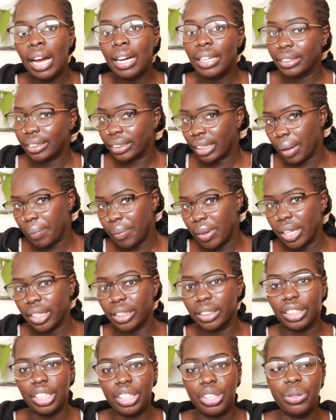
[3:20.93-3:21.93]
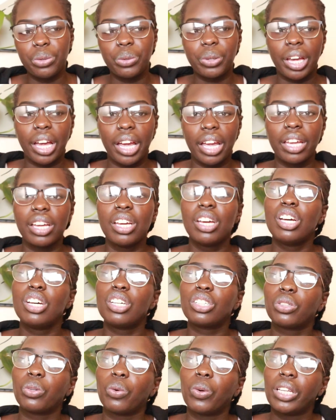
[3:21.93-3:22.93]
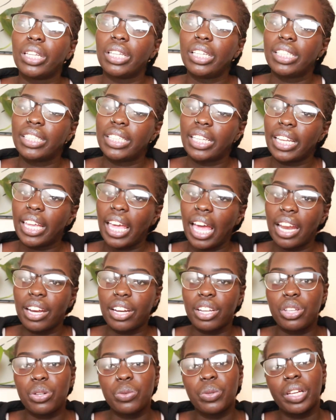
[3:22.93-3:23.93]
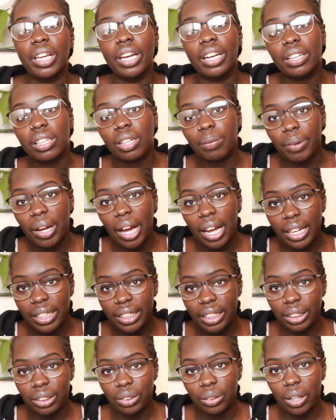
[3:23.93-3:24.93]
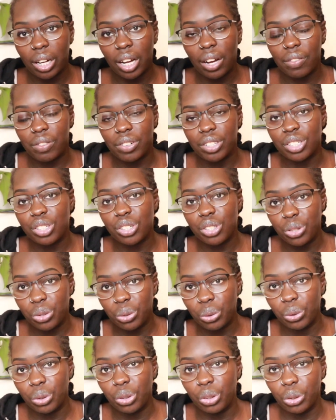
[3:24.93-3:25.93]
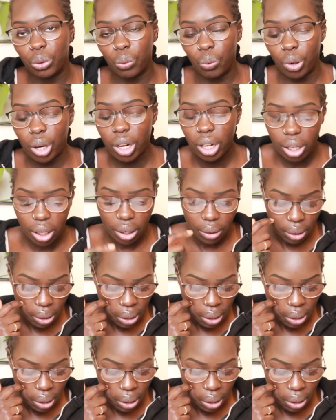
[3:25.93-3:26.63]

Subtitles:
Same here in the UK, so at least in Canada you would get some kind of dental coverage through your work.